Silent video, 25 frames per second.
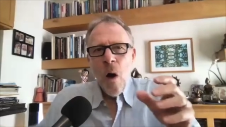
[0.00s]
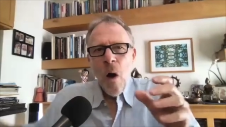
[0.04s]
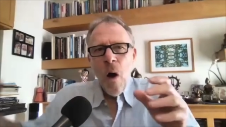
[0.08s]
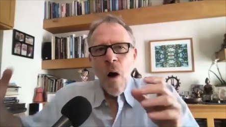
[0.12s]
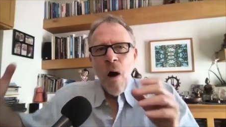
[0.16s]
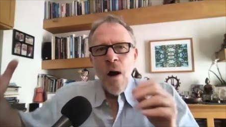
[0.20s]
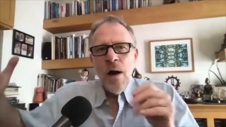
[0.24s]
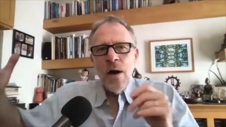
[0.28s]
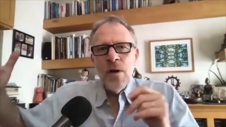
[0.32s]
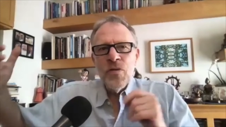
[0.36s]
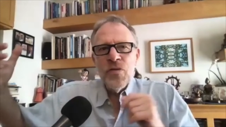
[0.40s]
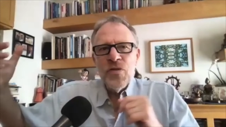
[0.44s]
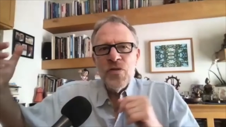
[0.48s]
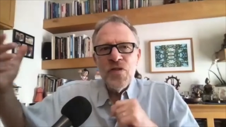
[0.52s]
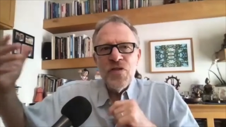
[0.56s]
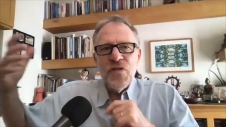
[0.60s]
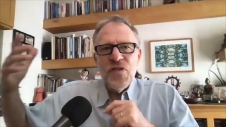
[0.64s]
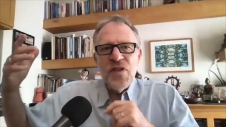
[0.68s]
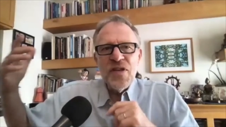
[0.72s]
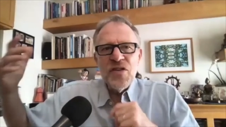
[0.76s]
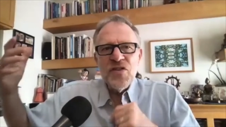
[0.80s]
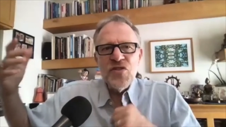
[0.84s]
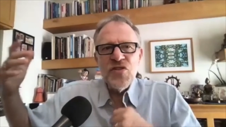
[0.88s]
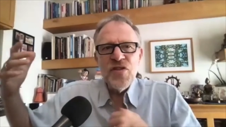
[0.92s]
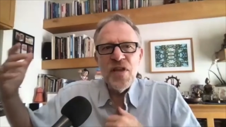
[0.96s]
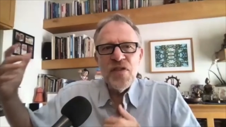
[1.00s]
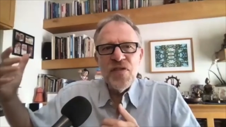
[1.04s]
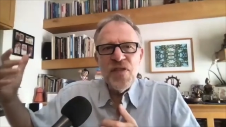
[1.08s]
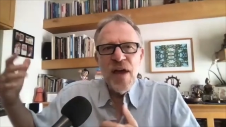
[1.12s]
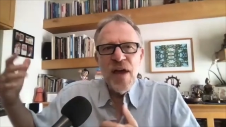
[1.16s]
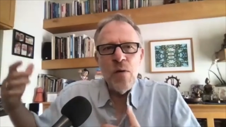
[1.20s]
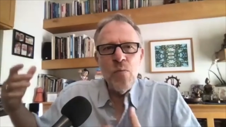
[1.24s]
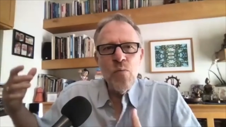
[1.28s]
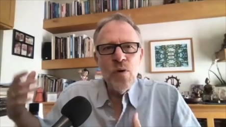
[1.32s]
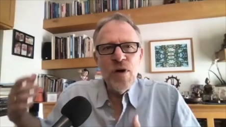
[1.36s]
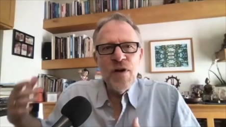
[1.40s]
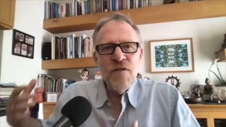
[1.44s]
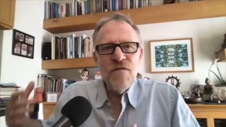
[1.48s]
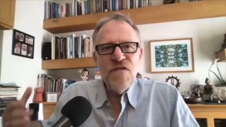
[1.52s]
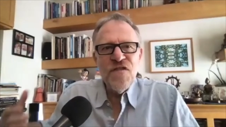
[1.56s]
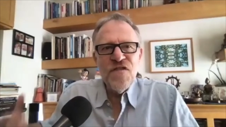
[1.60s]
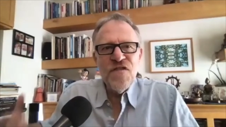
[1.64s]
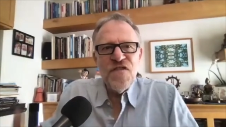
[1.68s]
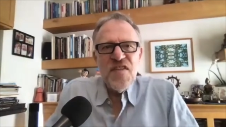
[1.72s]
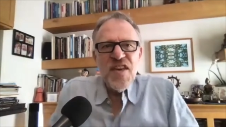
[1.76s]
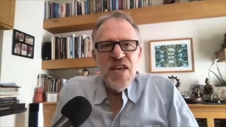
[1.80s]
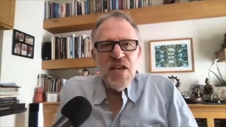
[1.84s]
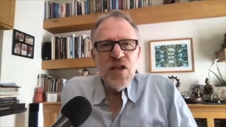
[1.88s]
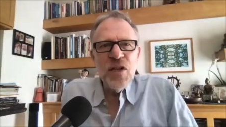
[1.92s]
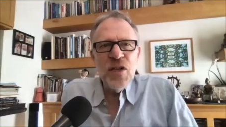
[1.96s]
are the things that they would
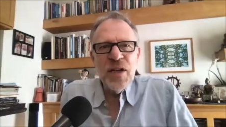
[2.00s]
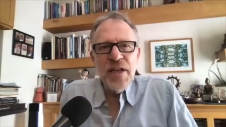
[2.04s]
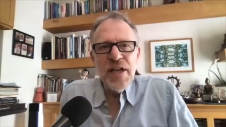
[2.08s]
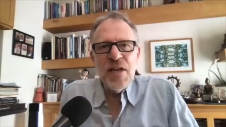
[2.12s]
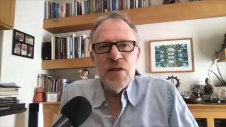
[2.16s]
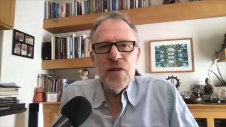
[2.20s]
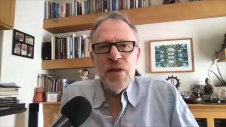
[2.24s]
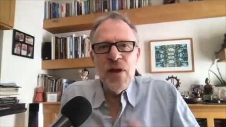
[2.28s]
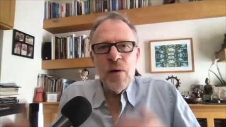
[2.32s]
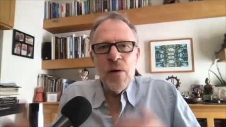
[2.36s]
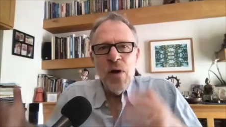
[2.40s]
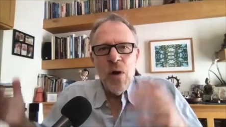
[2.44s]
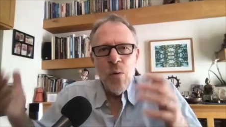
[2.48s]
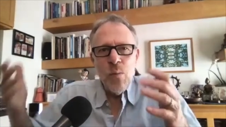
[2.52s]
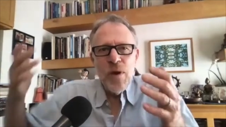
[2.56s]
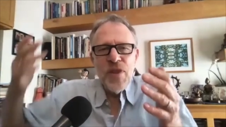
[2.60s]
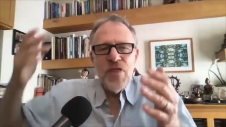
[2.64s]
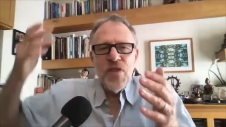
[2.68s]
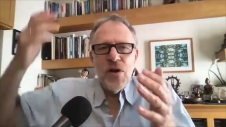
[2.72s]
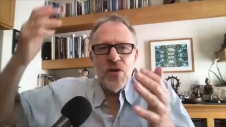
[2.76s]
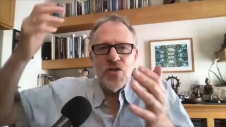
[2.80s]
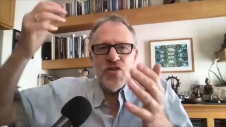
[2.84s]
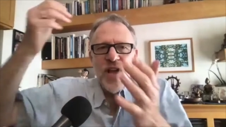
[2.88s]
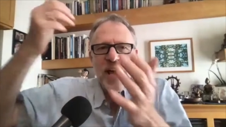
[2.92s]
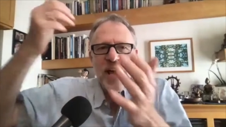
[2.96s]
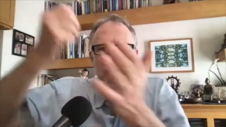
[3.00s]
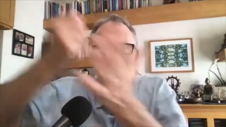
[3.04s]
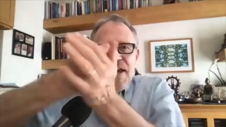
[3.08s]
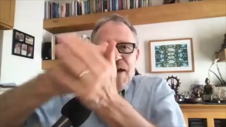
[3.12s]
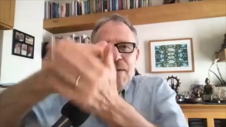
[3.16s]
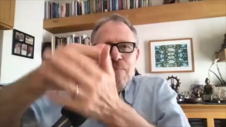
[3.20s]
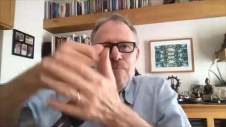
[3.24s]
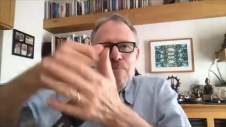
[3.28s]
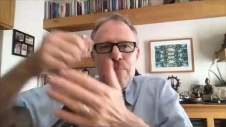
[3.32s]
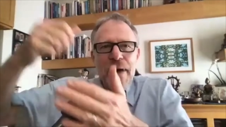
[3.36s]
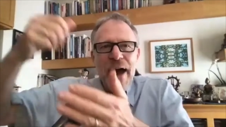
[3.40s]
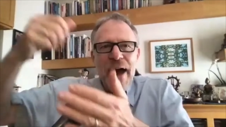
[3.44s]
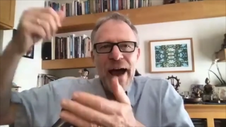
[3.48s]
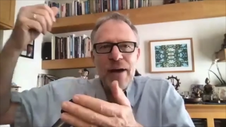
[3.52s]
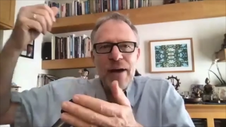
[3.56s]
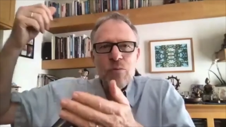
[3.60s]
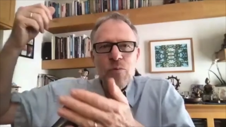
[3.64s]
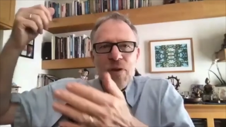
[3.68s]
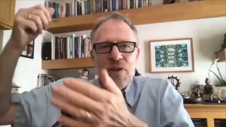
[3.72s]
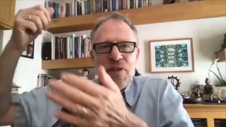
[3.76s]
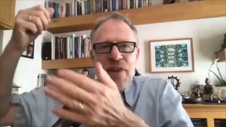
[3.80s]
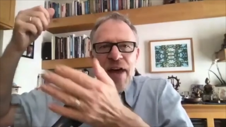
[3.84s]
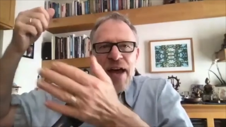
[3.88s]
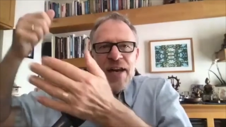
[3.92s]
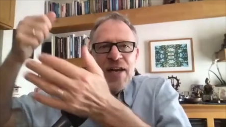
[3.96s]
feel in their when there's like impact
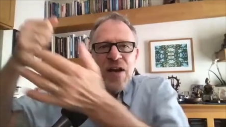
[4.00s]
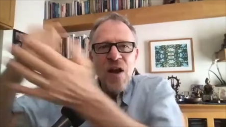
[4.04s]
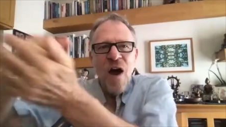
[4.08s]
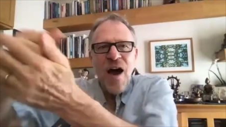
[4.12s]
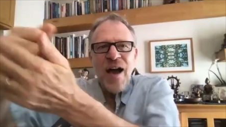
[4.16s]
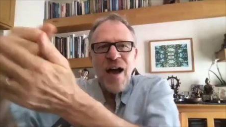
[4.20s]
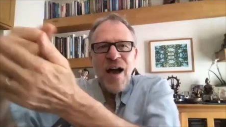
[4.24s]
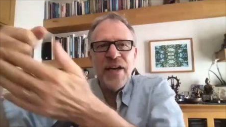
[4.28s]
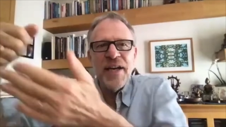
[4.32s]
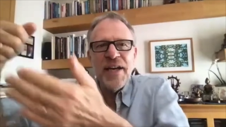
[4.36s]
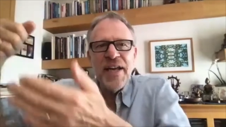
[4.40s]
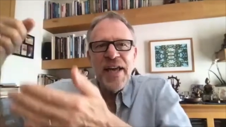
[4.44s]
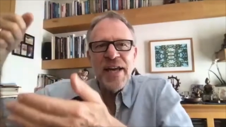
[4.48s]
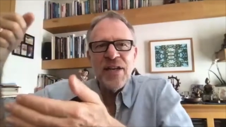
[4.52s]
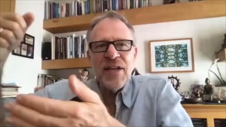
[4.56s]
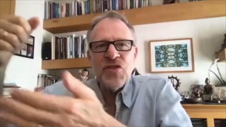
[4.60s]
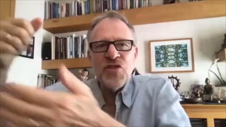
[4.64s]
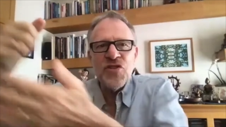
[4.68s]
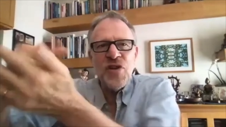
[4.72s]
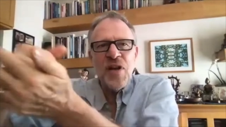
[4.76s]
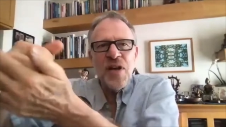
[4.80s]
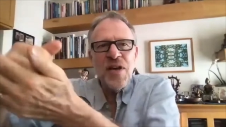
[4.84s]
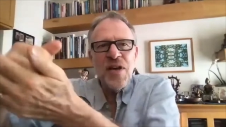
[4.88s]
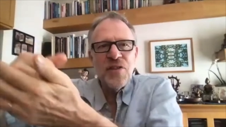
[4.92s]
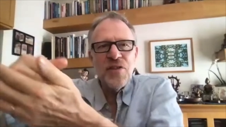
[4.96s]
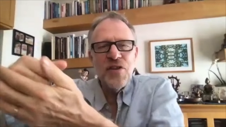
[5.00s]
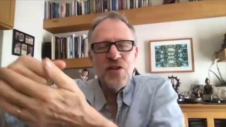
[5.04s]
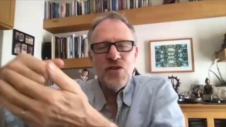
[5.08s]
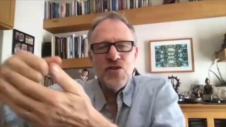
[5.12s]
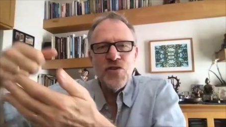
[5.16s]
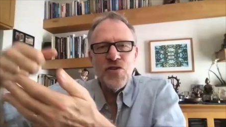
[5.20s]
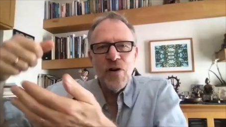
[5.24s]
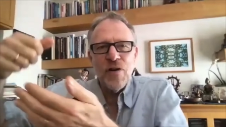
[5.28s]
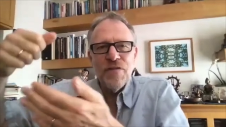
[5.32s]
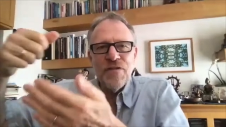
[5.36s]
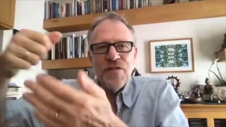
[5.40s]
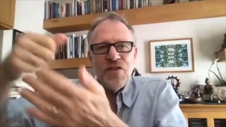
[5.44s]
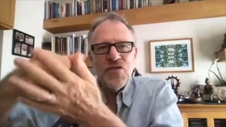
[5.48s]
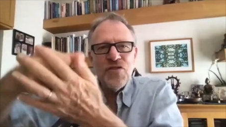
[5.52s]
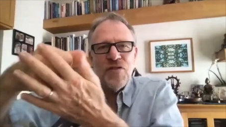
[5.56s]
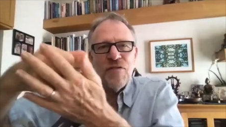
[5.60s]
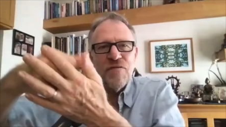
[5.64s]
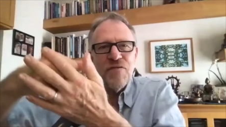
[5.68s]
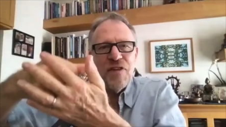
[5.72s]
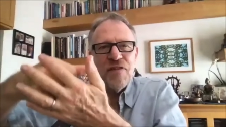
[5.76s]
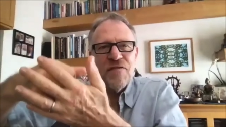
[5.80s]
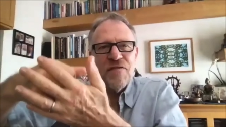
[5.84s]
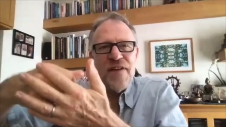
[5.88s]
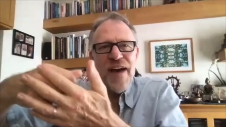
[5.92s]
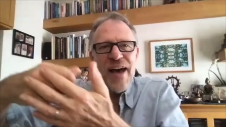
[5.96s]
when they knock against the surface
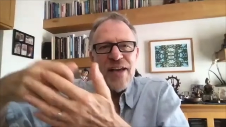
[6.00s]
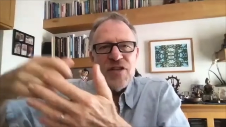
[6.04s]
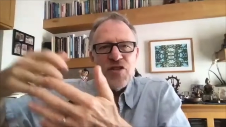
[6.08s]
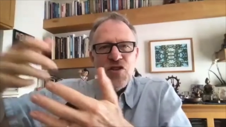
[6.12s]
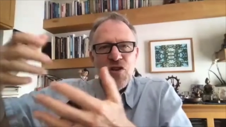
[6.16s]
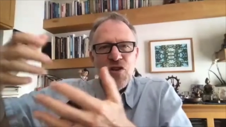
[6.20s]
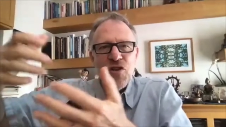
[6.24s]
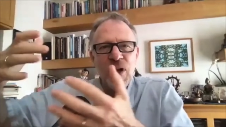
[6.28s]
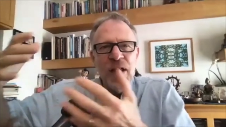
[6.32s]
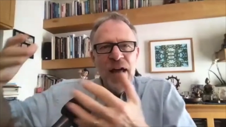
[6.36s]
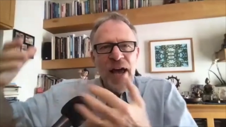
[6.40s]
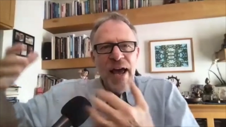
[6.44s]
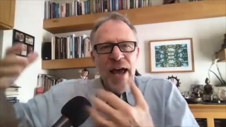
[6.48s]
of the vessel